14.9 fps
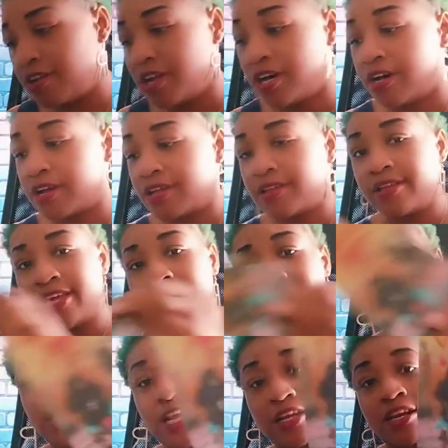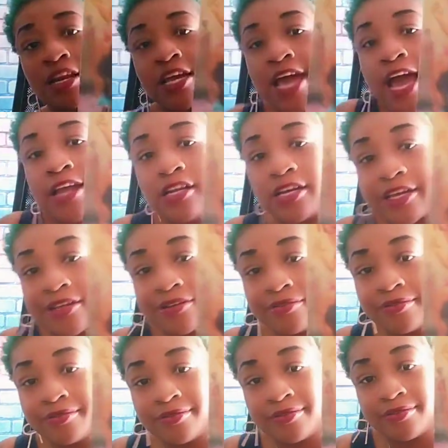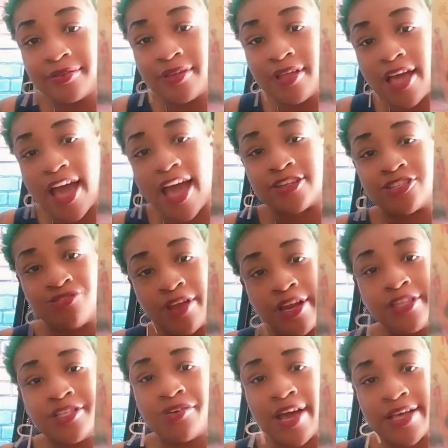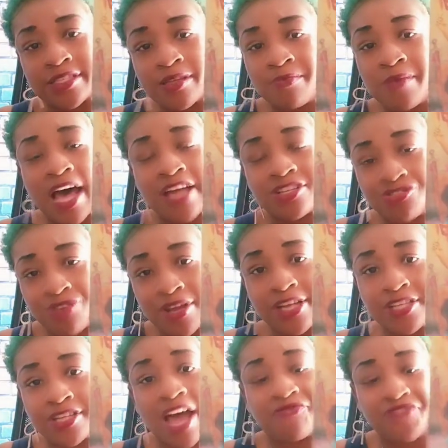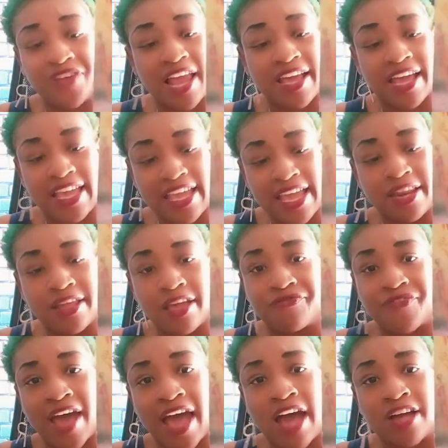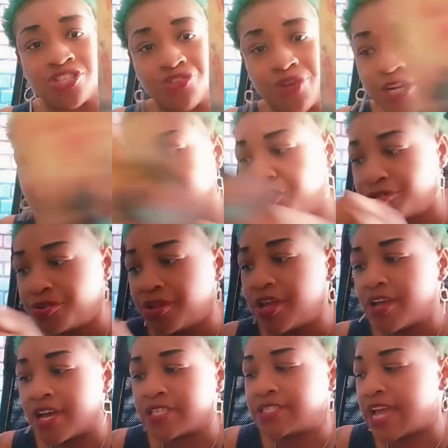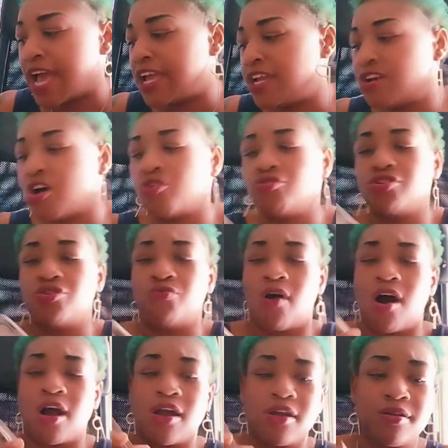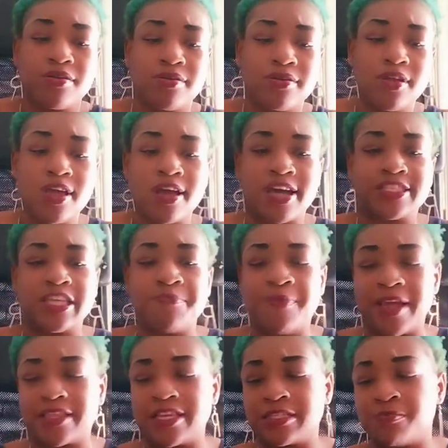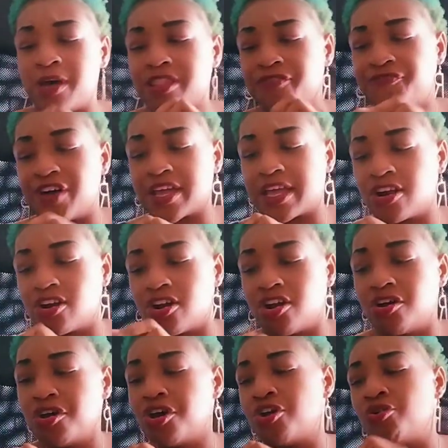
Look, he look, look how he looking. I treated you as a, I treated you, I feel like an idiot for how I treated you. Cause now he know who you are. Cause he picked this motherfucking girl